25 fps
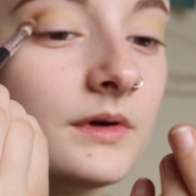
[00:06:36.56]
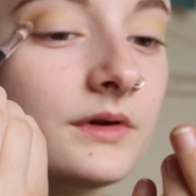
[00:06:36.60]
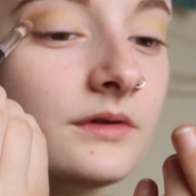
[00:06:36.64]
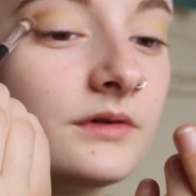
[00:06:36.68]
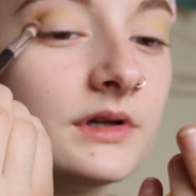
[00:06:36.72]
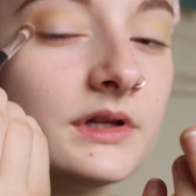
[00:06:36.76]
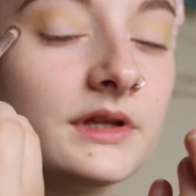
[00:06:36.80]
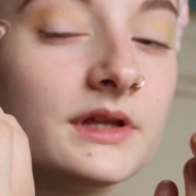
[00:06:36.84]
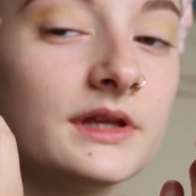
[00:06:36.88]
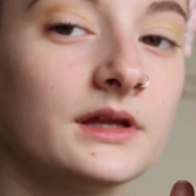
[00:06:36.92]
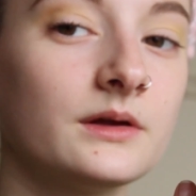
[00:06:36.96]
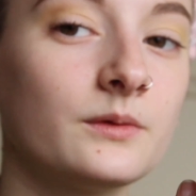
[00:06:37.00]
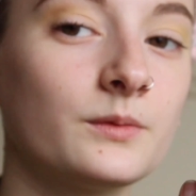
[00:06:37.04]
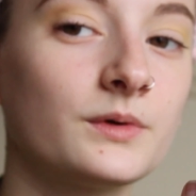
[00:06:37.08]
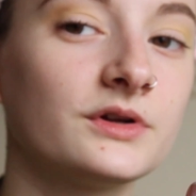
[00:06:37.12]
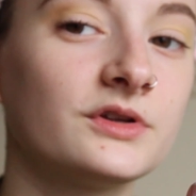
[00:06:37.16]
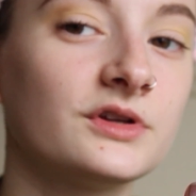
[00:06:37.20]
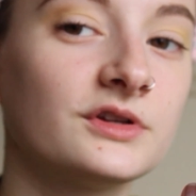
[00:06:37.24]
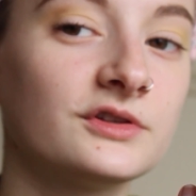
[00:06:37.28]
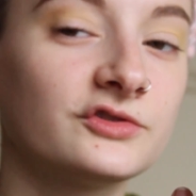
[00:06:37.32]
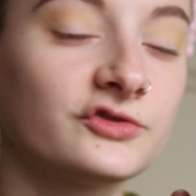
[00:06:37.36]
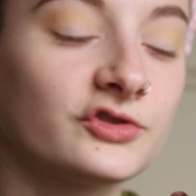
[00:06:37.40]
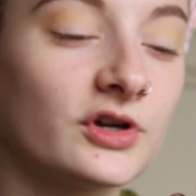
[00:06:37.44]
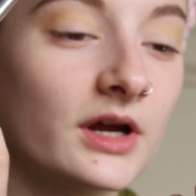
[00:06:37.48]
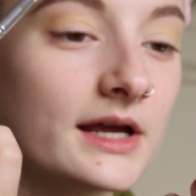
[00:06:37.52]
We're
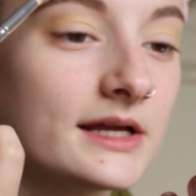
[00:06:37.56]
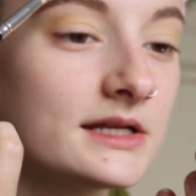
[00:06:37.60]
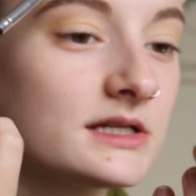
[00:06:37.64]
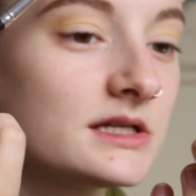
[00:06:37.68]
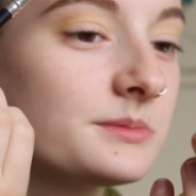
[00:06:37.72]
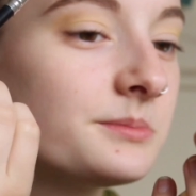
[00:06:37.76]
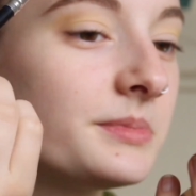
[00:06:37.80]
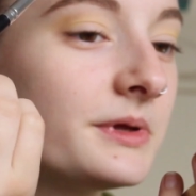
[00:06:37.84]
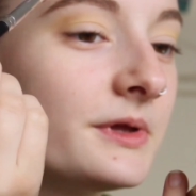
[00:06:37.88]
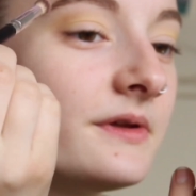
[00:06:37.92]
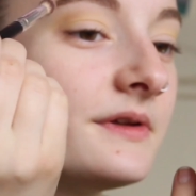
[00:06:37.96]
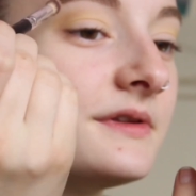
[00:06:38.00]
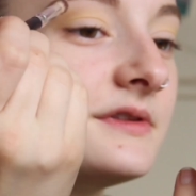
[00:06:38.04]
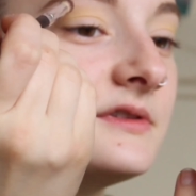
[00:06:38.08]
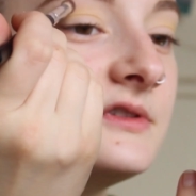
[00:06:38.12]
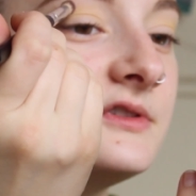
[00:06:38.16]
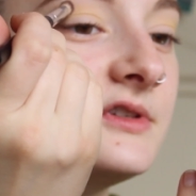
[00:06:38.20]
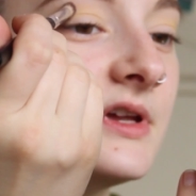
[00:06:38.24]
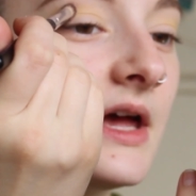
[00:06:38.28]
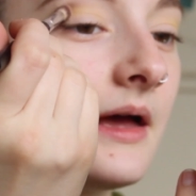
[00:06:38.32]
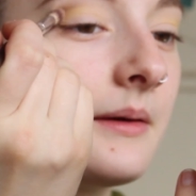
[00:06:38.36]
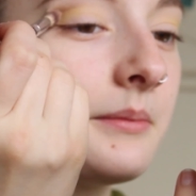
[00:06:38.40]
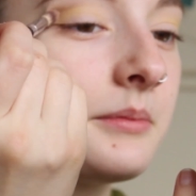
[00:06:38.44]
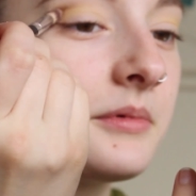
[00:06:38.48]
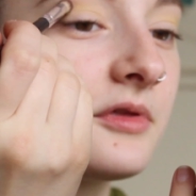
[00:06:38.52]
just trying to build
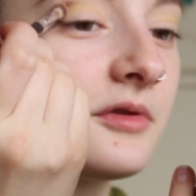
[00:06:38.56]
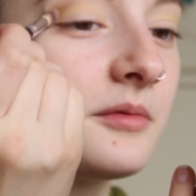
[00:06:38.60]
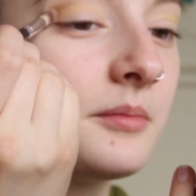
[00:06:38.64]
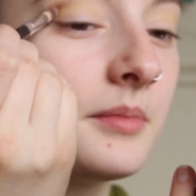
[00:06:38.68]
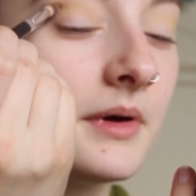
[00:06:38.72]
depth